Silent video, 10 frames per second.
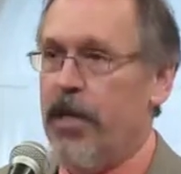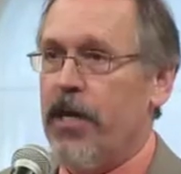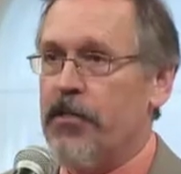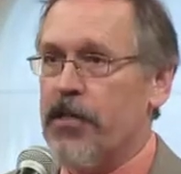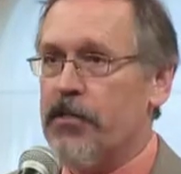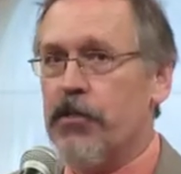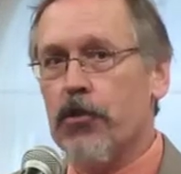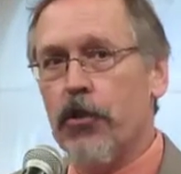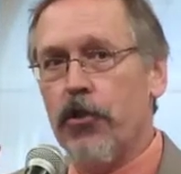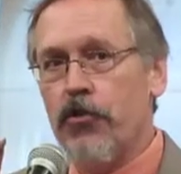he says he's
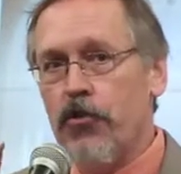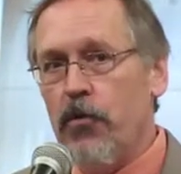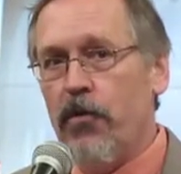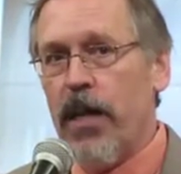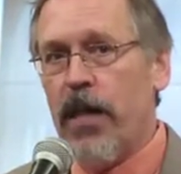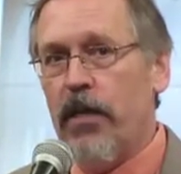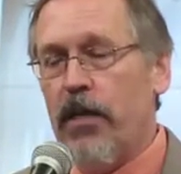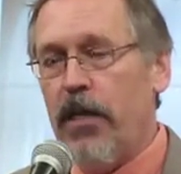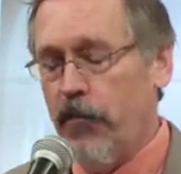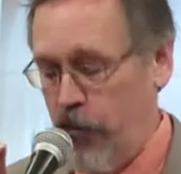going to do
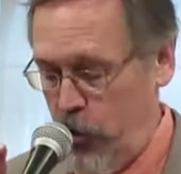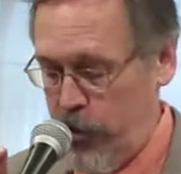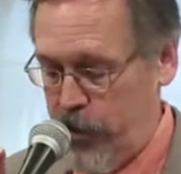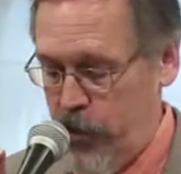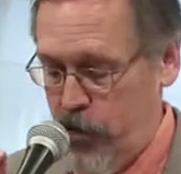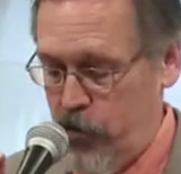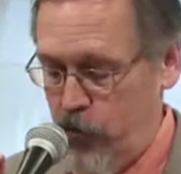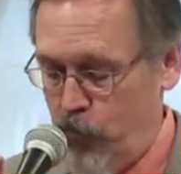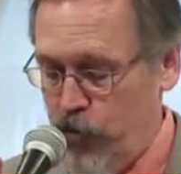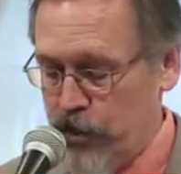that even though it
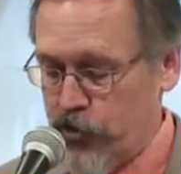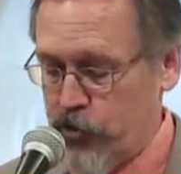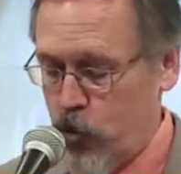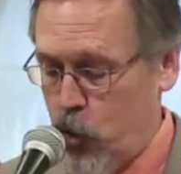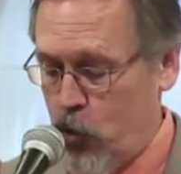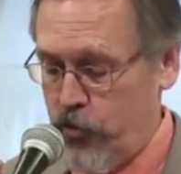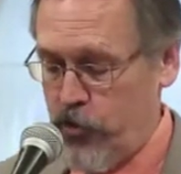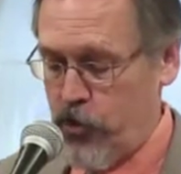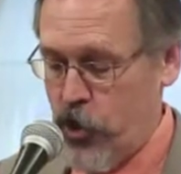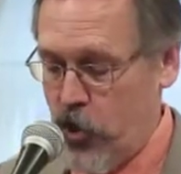risks, quote,
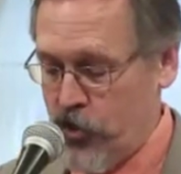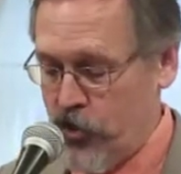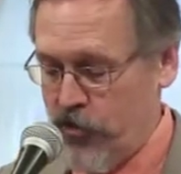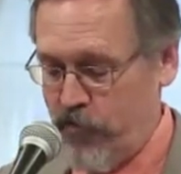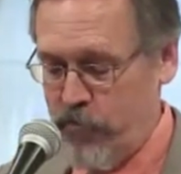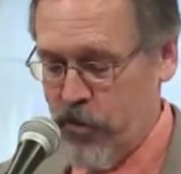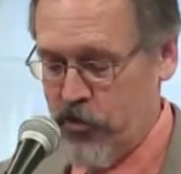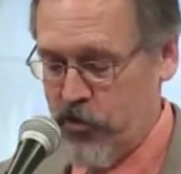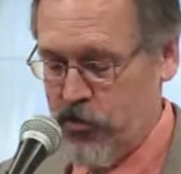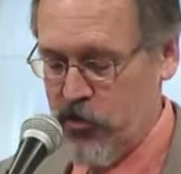the charges of
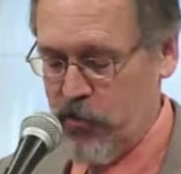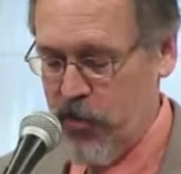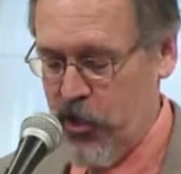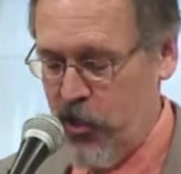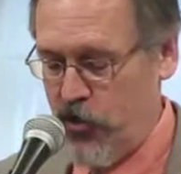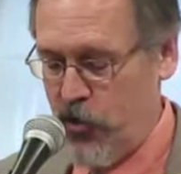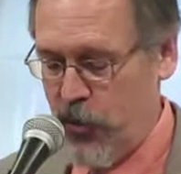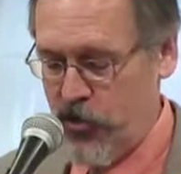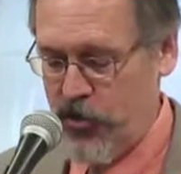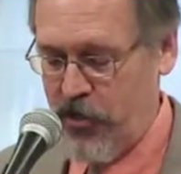mysticism and
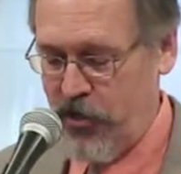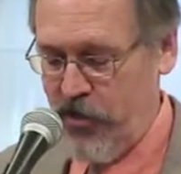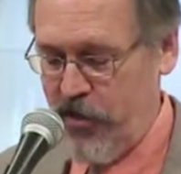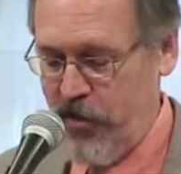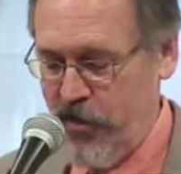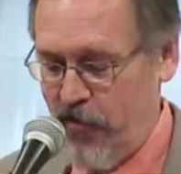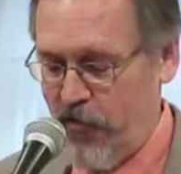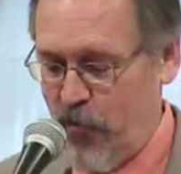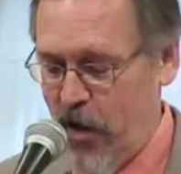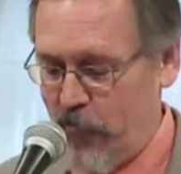intuition
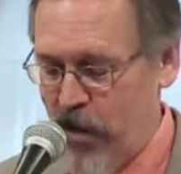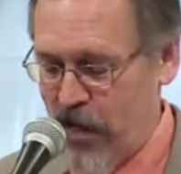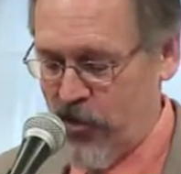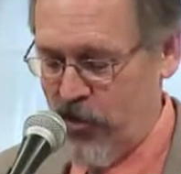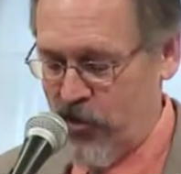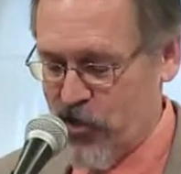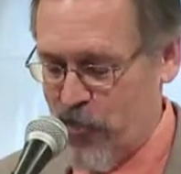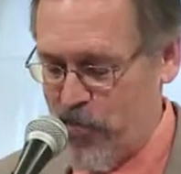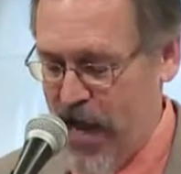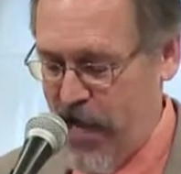from my rationalist
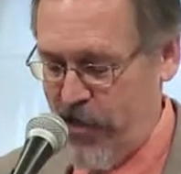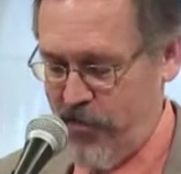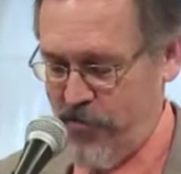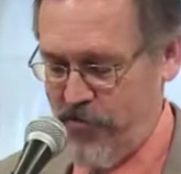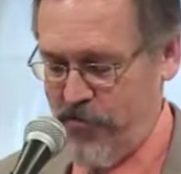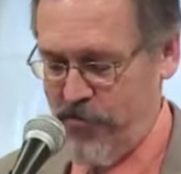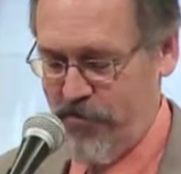companions.